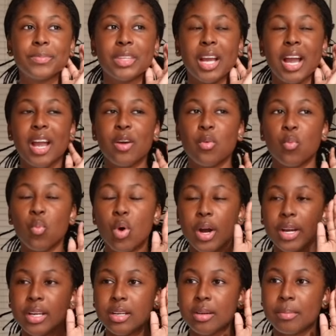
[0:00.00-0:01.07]
I had
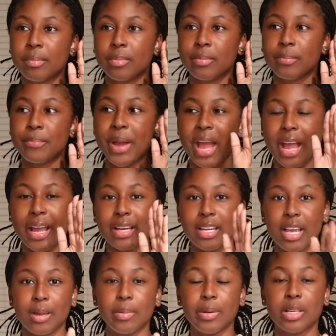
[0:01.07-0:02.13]
one bad
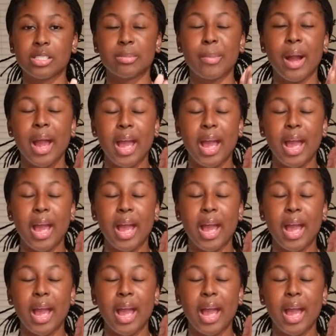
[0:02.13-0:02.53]
day because of my